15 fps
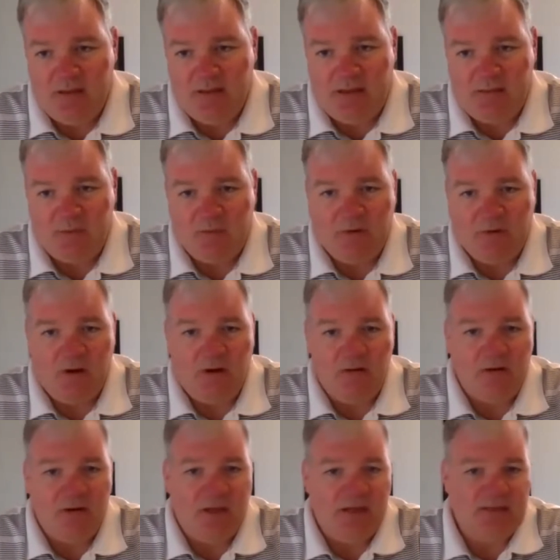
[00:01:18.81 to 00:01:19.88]
them
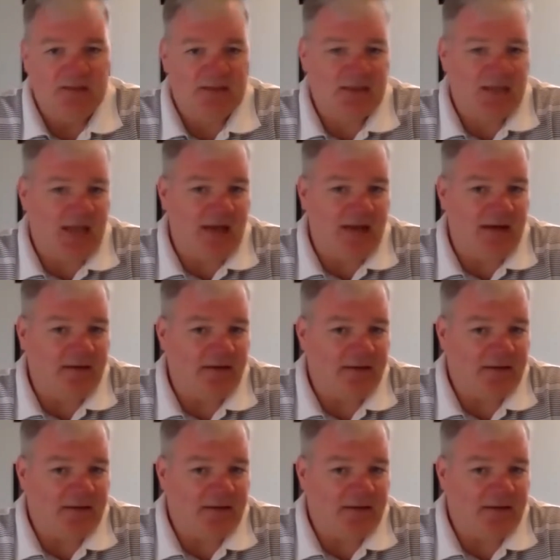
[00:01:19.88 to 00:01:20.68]
grow and scale.